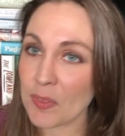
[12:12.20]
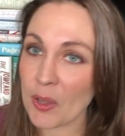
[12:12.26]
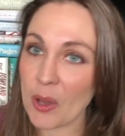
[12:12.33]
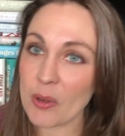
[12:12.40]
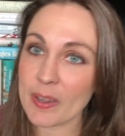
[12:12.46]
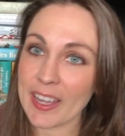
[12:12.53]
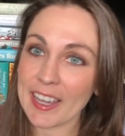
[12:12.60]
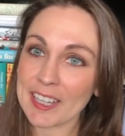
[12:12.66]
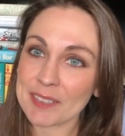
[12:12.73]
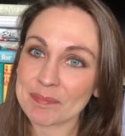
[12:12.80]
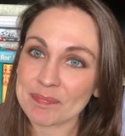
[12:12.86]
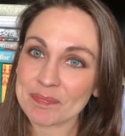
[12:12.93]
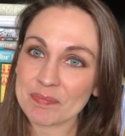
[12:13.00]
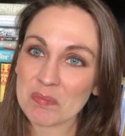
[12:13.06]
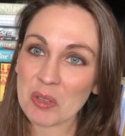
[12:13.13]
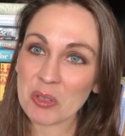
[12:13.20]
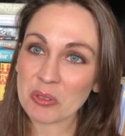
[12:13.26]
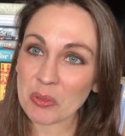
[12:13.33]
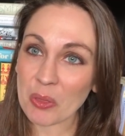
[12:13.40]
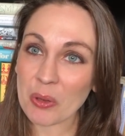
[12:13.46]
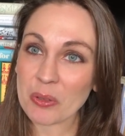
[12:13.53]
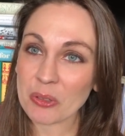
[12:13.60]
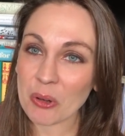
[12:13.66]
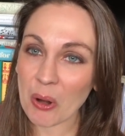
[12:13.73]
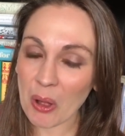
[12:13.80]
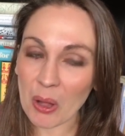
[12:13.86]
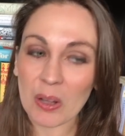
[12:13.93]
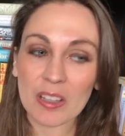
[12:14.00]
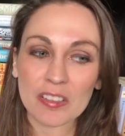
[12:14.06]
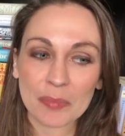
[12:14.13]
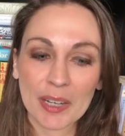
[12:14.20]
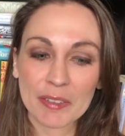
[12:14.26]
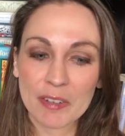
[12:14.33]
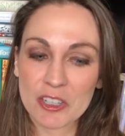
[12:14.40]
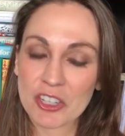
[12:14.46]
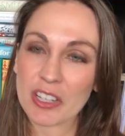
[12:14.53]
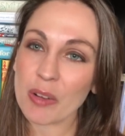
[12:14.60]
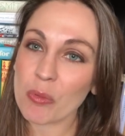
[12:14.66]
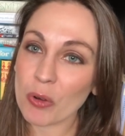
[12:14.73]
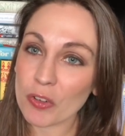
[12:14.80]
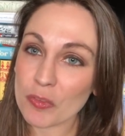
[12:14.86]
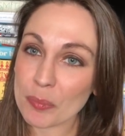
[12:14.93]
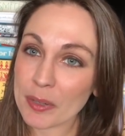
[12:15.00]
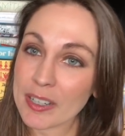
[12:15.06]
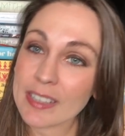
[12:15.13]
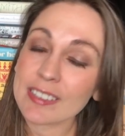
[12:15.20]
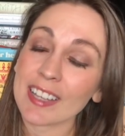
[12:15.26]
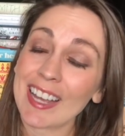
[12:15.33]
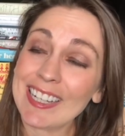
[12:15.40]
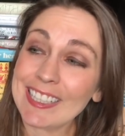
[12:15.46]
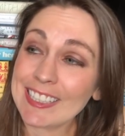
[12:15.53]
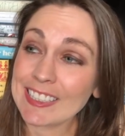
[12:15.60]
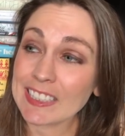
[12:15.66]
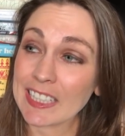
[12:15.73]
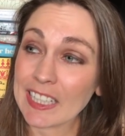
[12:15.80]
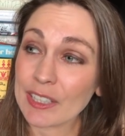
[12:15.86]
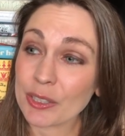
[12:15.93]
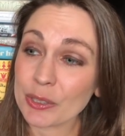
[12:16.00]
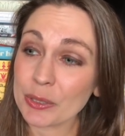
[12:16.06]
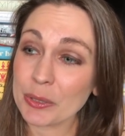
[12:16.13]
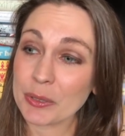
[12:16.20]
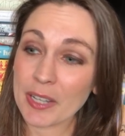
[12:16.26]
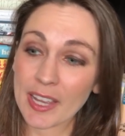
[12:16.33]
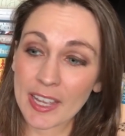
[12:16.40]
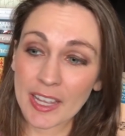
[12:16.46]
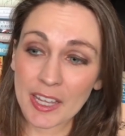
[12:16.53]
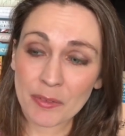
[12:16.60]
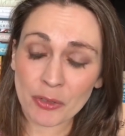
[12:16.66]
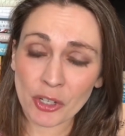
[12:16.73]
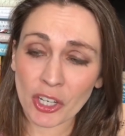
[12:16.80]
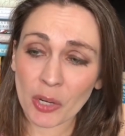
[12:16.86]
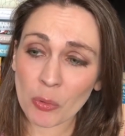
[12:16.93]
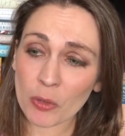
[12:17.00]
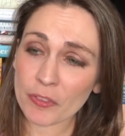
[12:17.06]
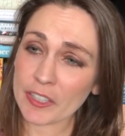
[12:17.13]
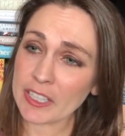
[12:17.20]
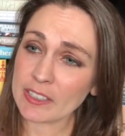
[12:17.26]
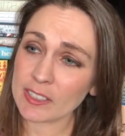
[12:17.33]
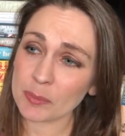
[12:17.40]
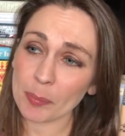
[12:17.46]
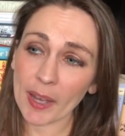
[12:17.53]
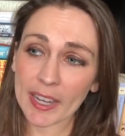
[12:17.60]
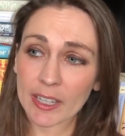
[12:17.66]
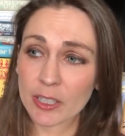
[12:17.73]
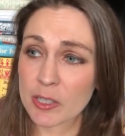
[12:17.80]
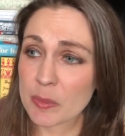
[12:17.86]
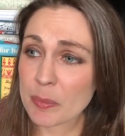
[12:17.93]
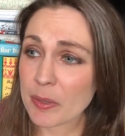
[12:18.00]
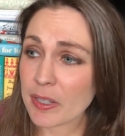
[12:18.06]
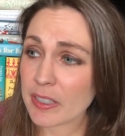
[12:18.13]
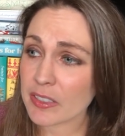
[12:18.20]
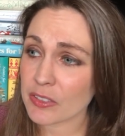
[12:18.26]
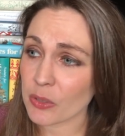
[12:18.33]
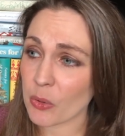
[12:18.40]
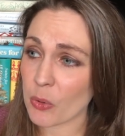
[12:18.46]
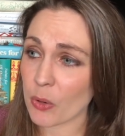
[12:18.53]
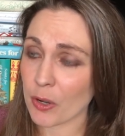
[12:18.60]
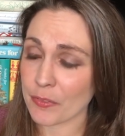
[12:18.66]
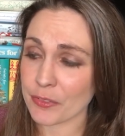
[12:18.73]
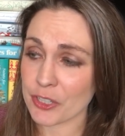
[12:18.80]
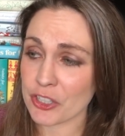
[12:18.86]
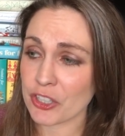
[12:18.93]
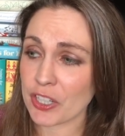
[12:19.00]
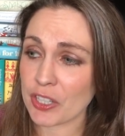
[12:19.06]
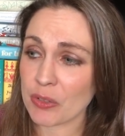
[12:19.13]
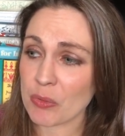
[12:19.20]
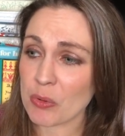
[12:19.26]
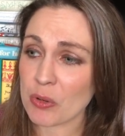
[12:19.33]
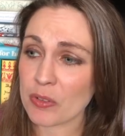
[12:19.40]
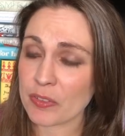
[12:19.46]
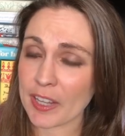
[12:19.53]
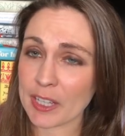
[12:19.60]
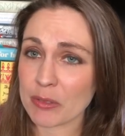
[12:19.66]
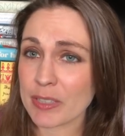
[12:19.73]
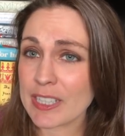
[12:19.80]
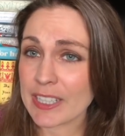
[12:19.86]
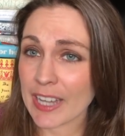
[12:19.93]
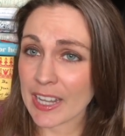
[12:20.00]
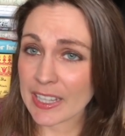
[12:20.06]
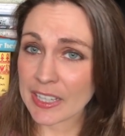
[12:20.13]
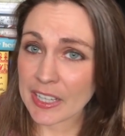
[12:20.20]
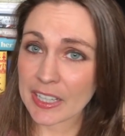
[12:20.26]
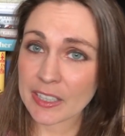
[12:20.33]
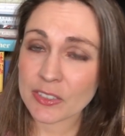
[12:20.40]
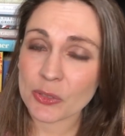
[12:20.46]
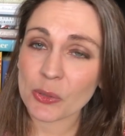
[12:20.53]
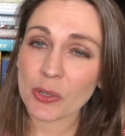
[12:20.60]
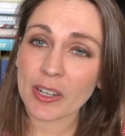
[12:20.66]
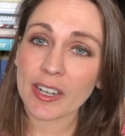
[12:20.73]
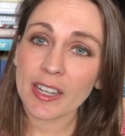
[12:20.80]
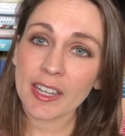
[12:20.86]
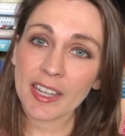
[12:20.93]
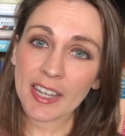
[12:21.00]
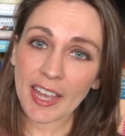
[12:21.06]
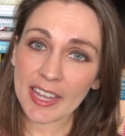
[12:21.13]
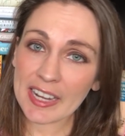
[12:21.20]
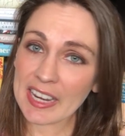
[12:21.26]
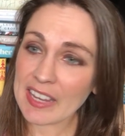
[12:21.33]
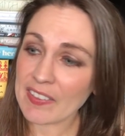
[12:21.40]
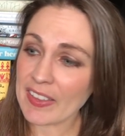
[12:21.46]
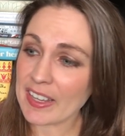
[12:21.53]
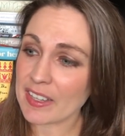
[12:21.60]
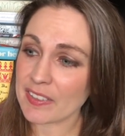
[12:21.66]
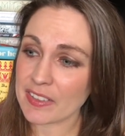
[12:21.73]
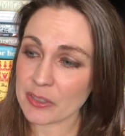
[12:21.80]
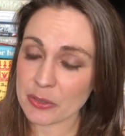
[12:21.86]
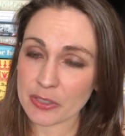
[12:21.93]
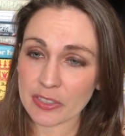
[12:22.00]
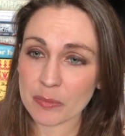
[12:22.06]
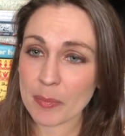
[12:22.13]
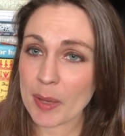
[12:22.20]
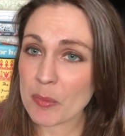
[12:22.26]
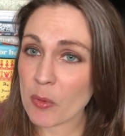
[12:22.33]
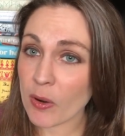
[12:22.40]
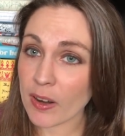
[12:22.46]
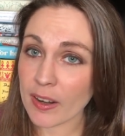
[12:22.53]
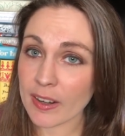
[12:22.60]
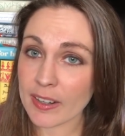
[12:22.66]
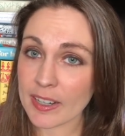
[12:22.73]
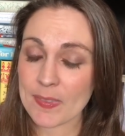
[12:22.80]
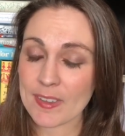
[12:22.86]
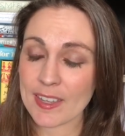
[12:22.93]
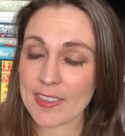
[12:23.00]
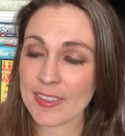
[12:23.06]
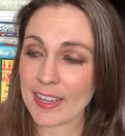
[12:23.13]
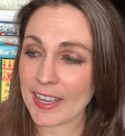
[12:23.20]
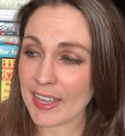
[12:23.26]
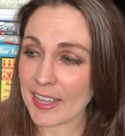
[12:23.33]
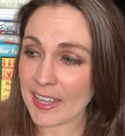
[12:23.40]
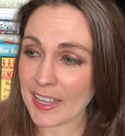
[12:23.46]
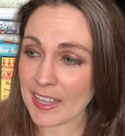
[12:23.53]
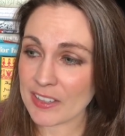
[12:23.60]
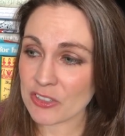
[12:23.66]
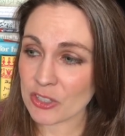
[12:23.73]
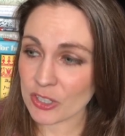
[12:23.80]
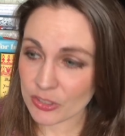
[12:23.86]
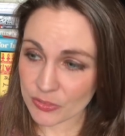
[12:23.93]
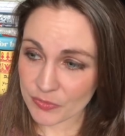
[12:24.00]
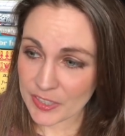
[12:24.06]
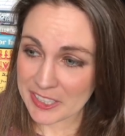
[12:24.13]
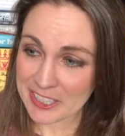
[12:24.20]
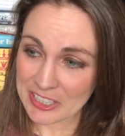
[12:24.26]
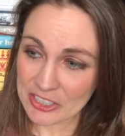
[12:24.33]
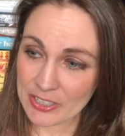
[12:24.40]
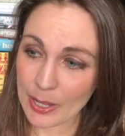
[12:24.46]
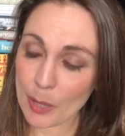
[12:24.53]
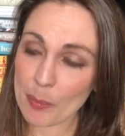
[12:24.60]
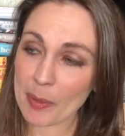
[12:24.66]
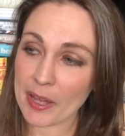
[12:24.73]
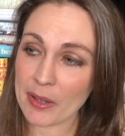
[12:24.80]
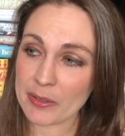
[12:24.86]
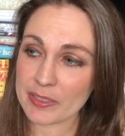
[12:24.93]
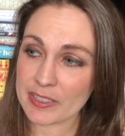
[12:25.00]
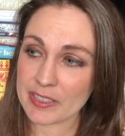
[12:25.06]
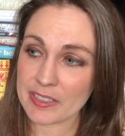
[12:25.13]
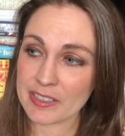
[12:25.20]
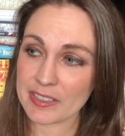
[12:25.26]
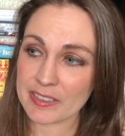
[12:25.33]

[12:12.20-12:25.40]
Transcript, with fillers: Okay, so those are all of my Virginia Woolf books. I didn't include Virginia Woolf inspired books or Virginia Woolf like retellings or any like there's this memoir that I just finished about